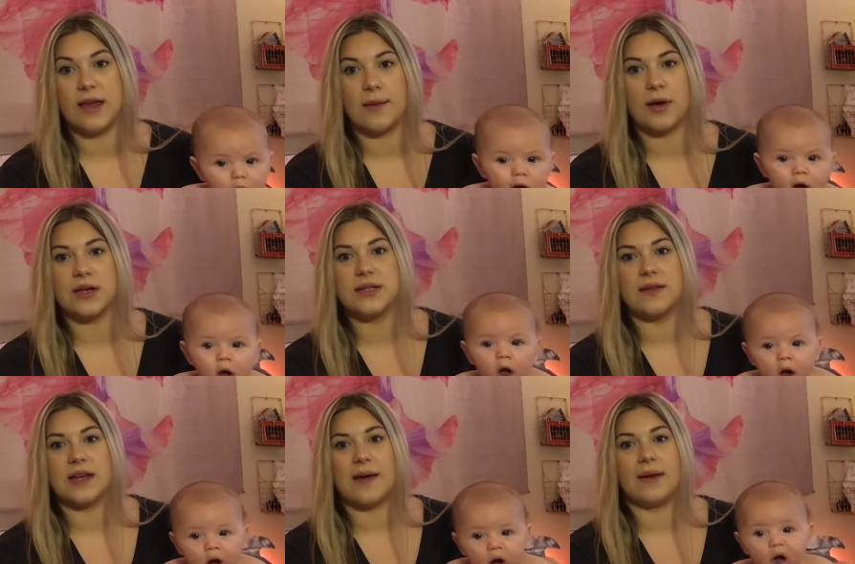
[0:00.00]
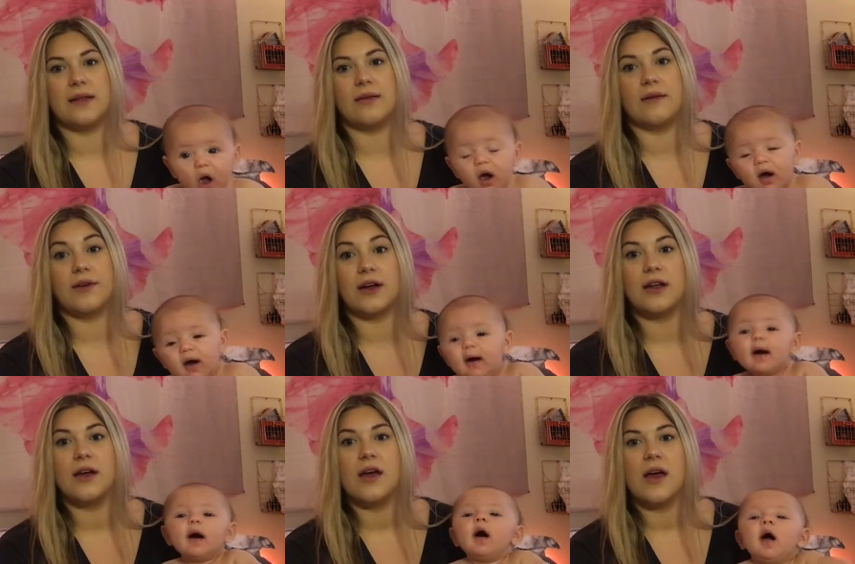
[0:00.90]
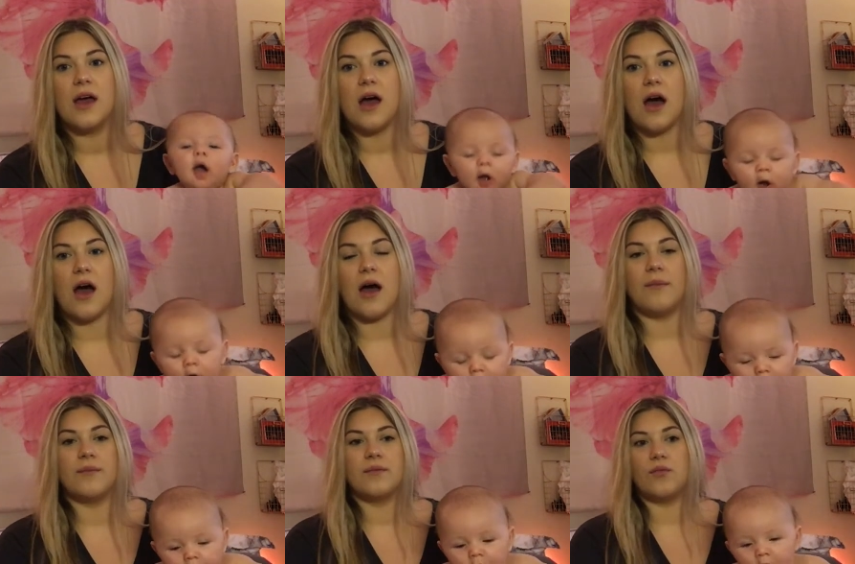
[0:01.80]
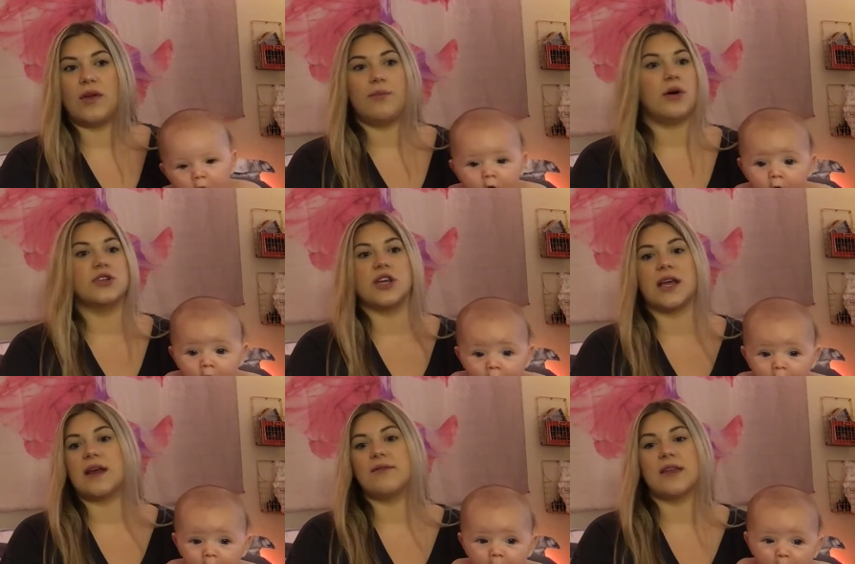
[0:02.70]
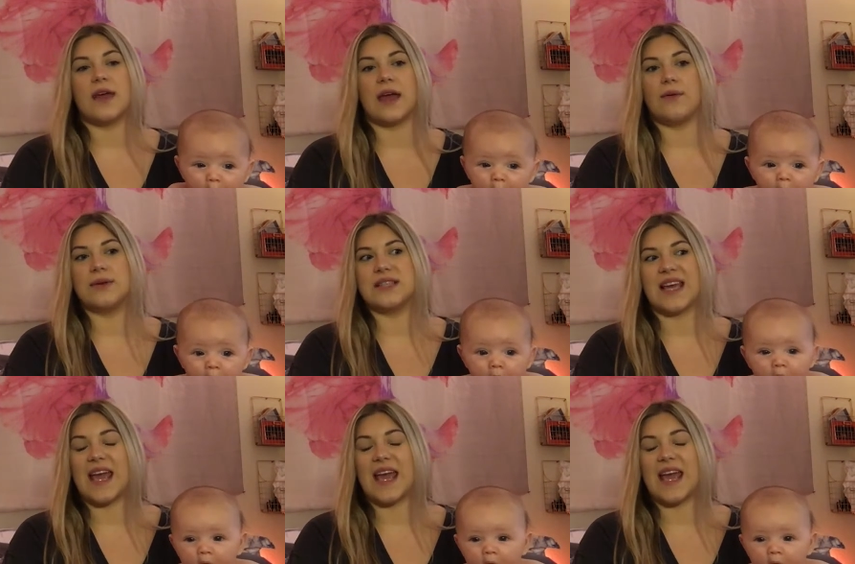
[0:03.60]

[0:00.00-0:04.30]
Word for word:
Speaker 1: labor to the time I delivered, with pushing and everything, it was like